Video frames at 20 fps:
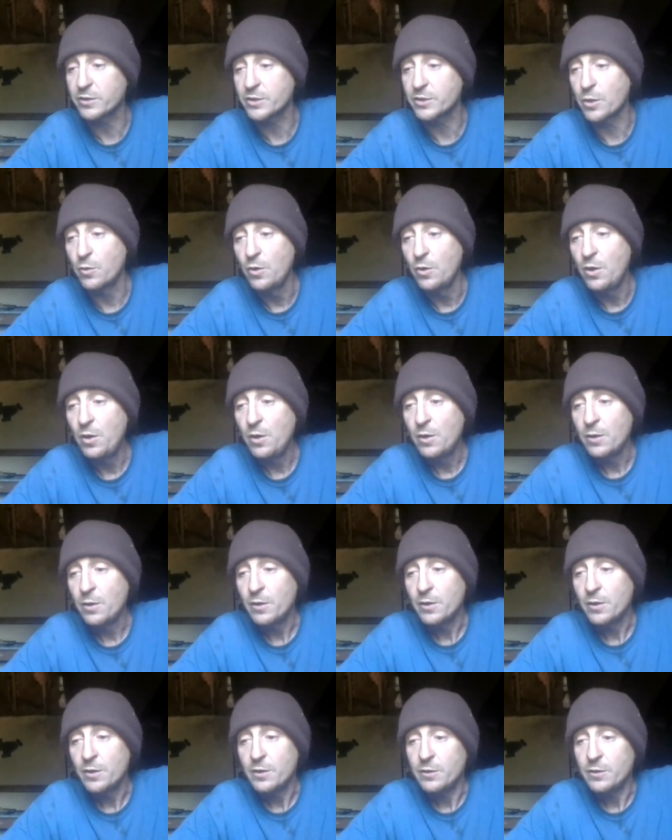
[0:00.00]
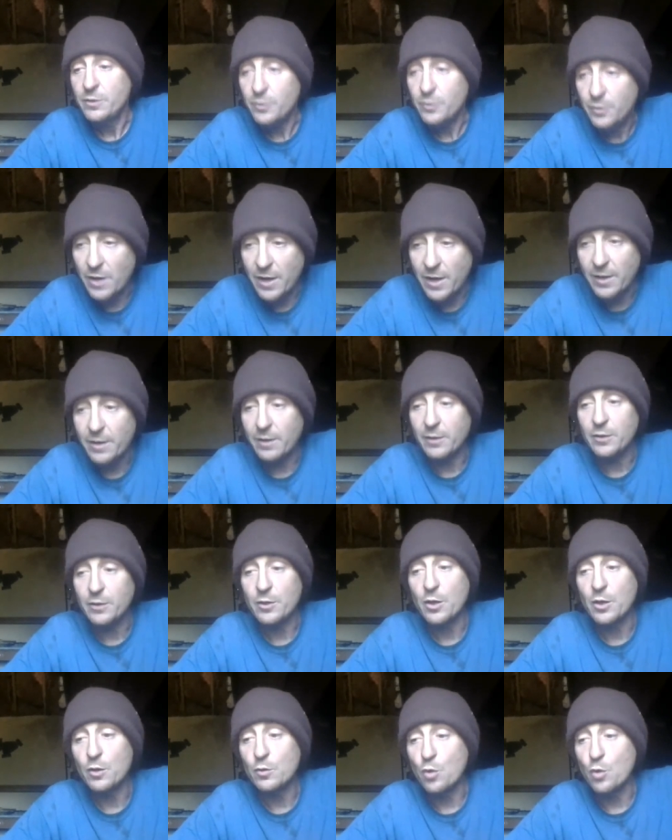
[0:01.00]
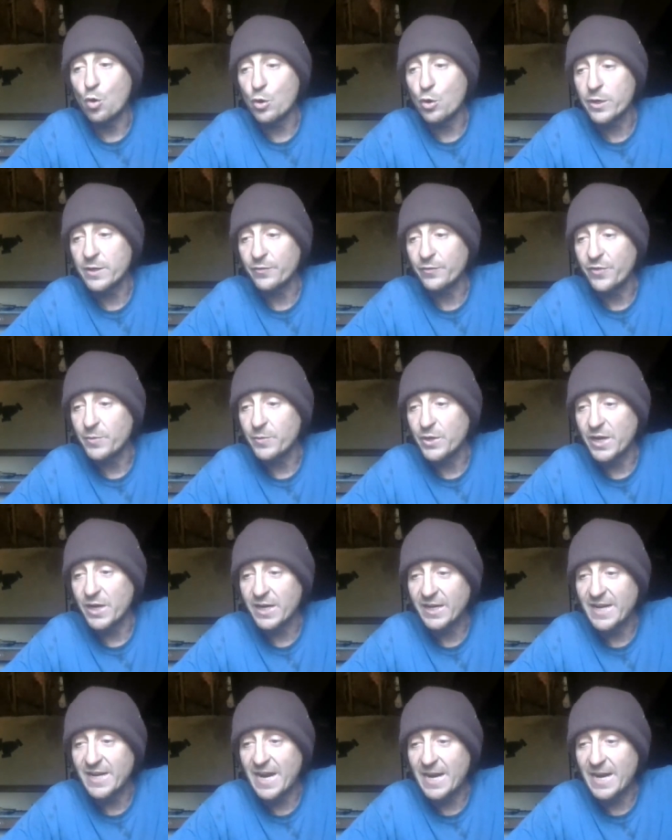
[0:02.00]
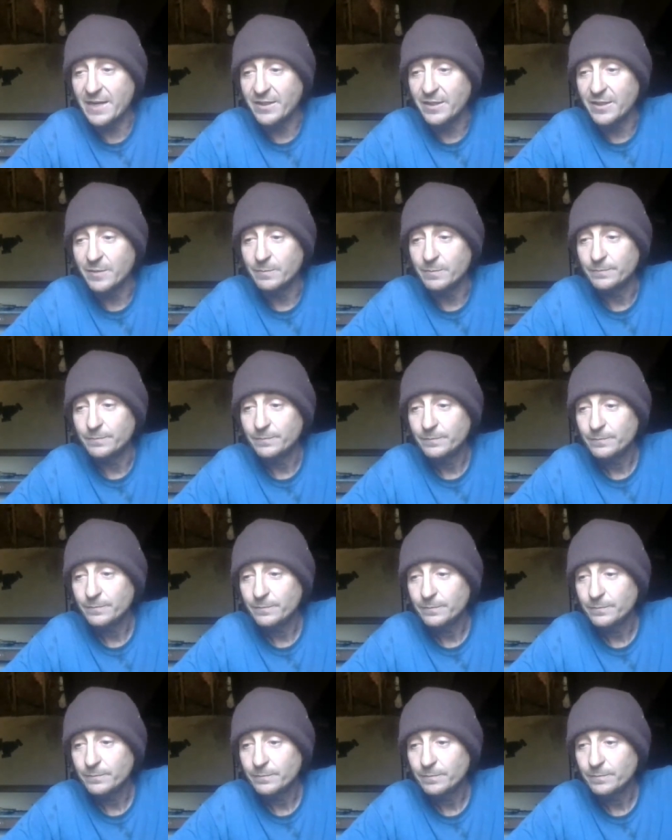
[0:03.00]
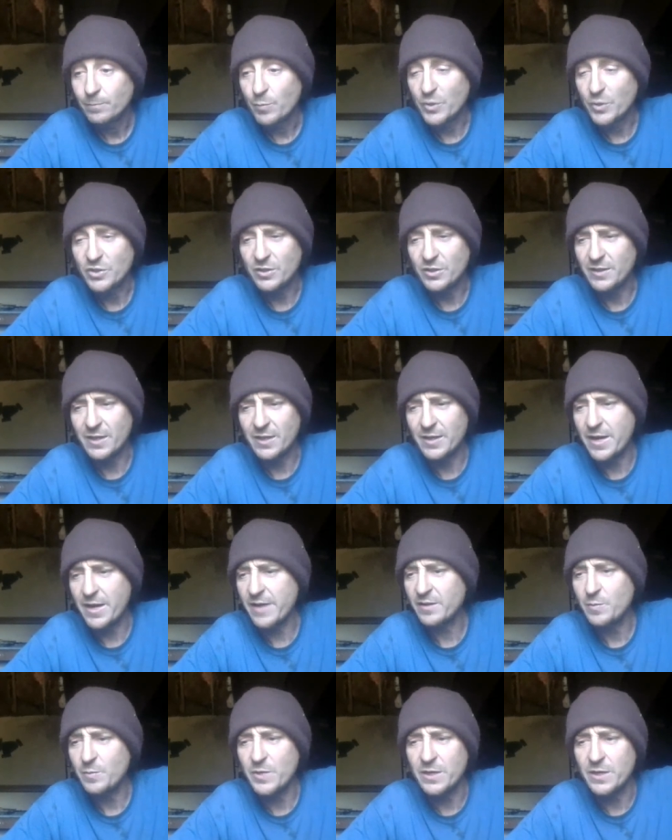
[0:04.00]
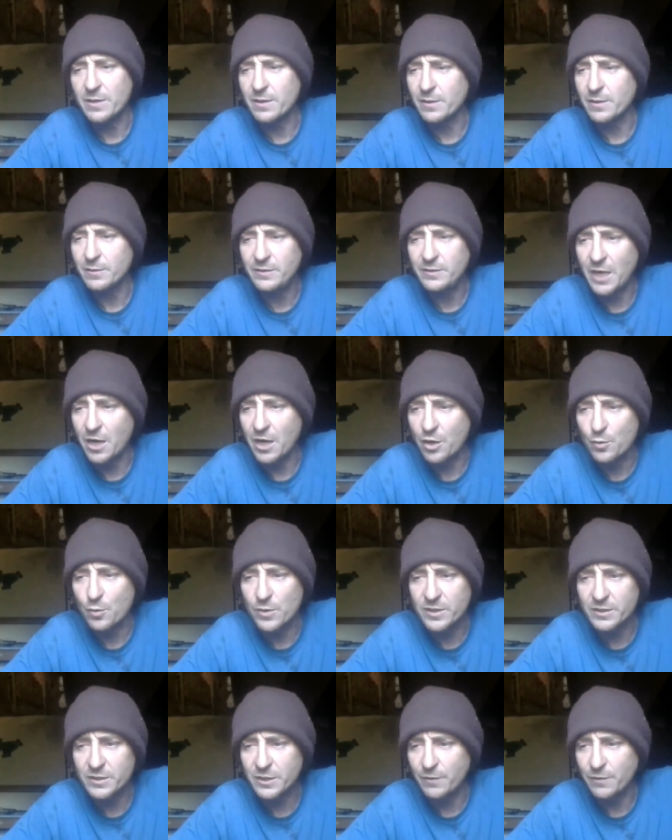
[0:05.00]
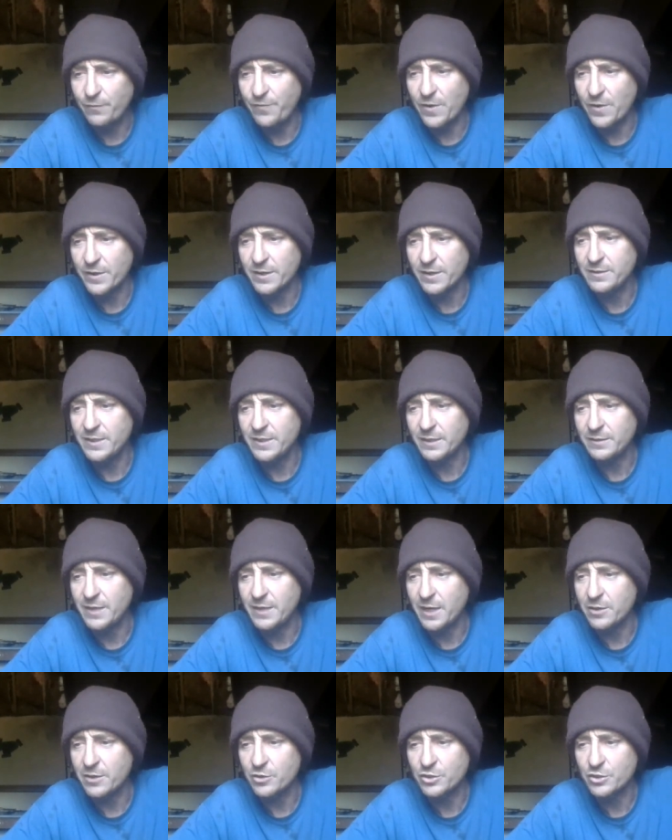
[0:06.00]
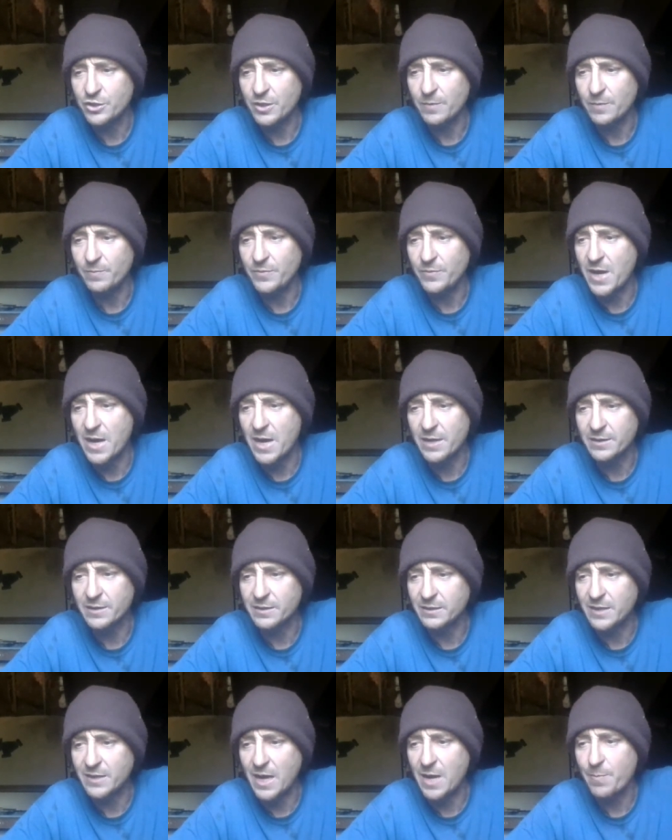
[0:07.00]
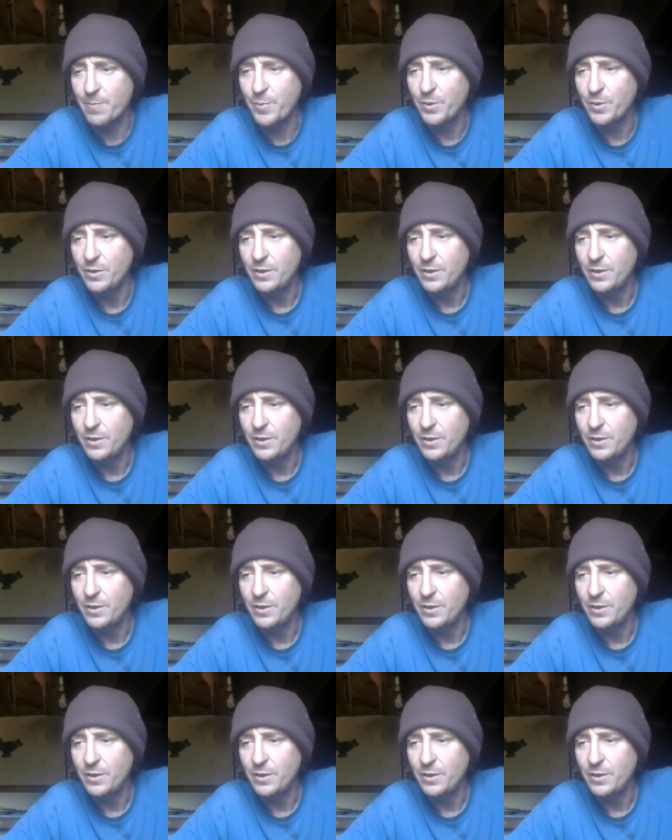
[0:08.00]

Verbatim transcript: So you gotta, you know, orient them. You gotta guide them. But it doesn't have to be a terroristic fucking dictatorship nonstop.